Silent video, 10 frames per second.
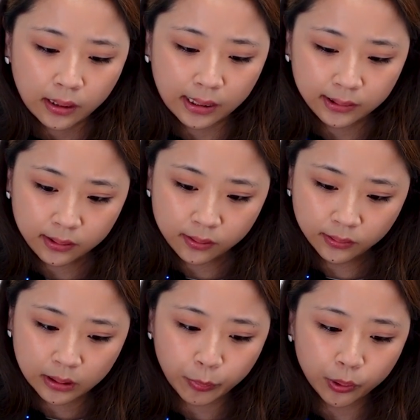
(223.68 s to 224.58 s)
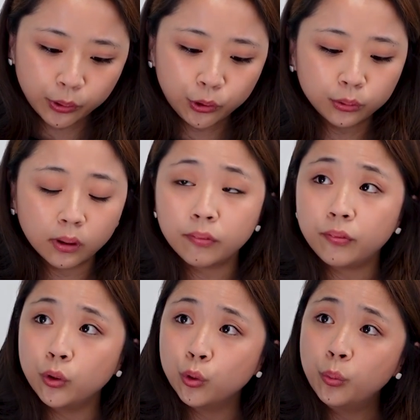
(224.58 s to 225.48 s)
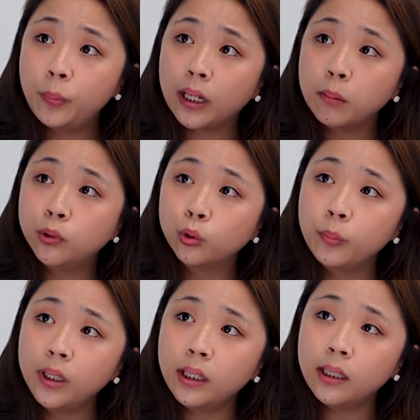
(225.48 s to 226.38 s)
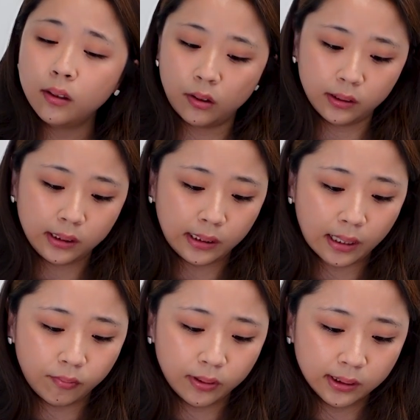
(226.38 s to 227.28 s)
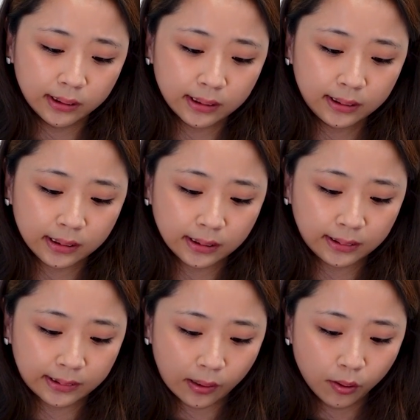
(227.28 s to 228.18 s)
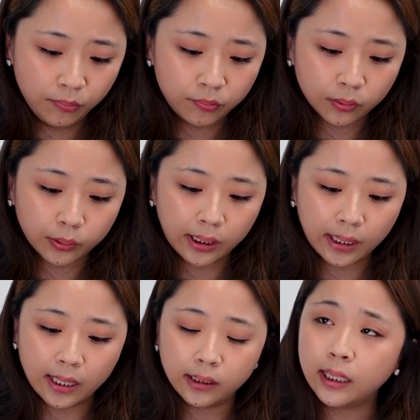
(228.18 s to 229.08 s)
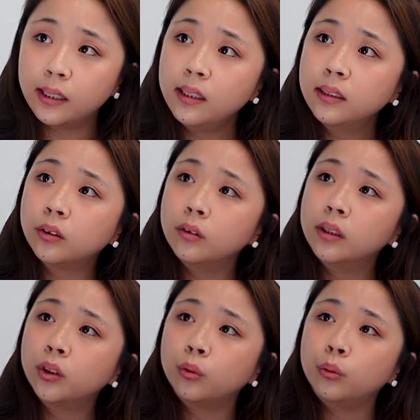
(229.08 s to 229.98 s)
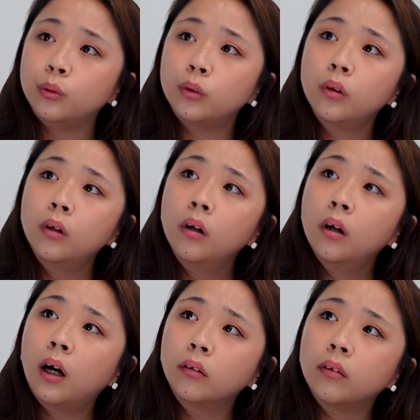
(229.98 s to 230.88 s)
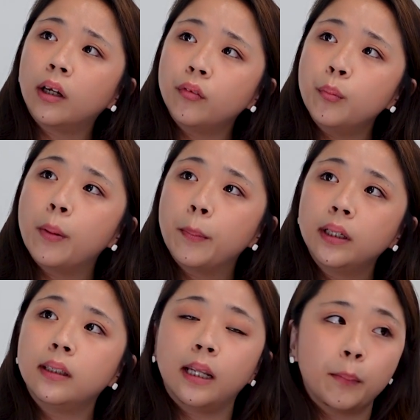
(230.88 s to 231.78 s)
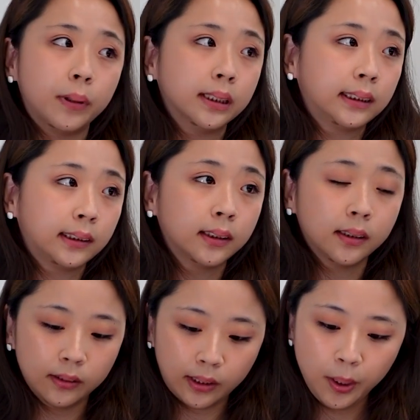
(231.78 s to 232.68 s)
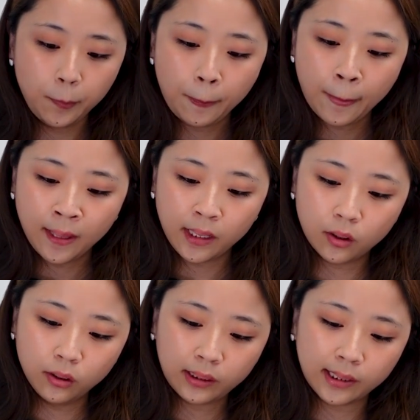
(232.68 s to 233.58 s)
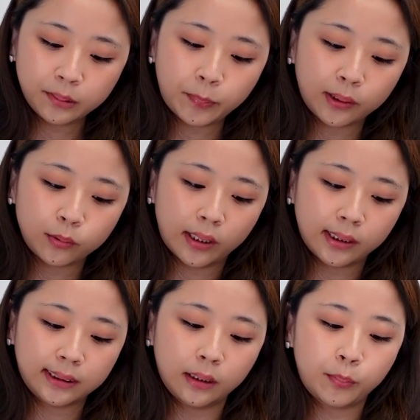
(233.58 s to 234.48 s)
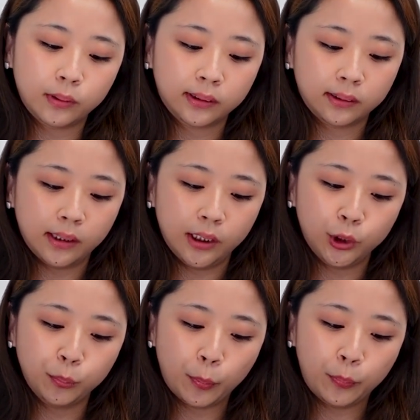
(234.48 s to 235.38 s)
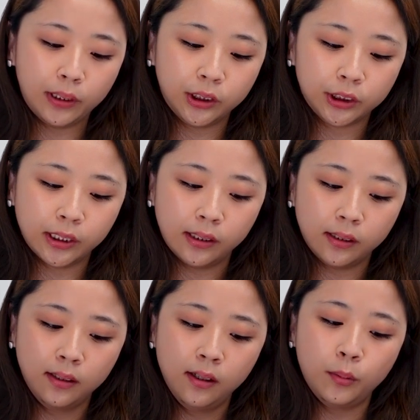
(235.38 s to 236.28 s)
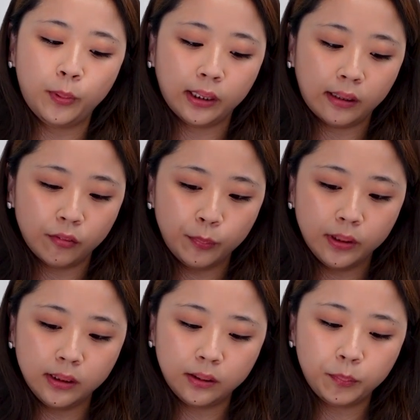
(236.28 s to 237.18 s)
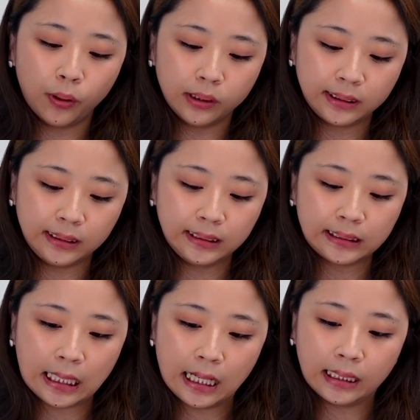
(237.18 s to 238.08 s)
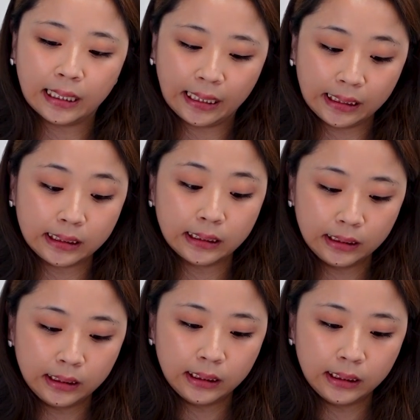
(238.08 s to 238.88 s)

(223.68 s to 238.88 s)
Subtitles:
Articles, I'll be going through a few, but I'm zooming in on the evidences itself, okay, and getting students to how to like remember the numbers, okay? It all ties back to like Singapore's aging population and what the government policies are like.